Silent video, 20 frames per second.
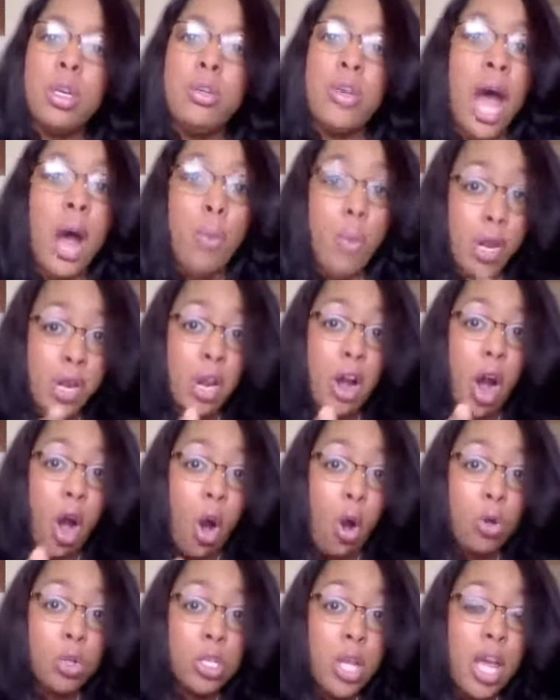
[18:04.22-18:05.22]
Not with a
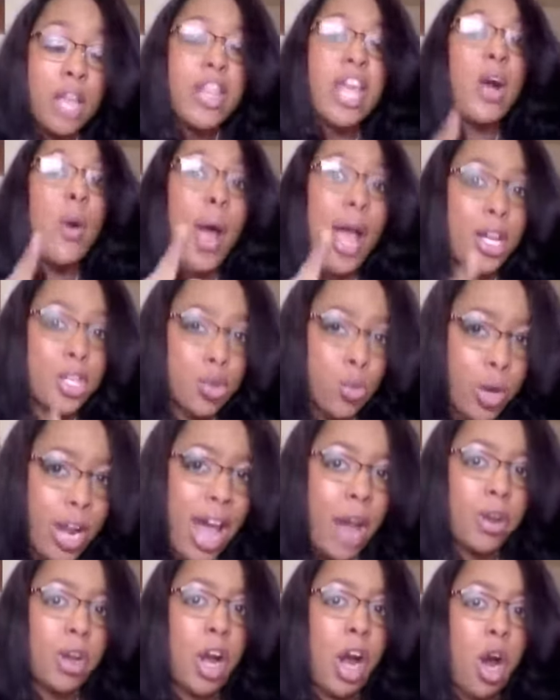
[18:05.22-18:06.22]
cause, they're gonna hate you
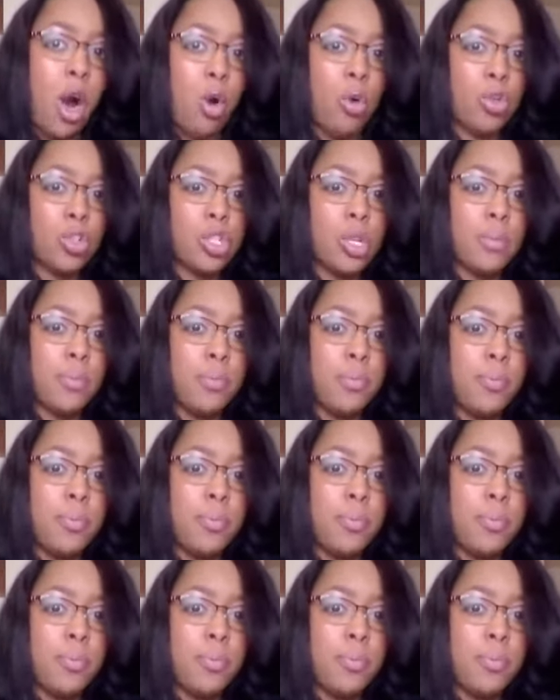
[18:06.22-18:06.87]
without a cause.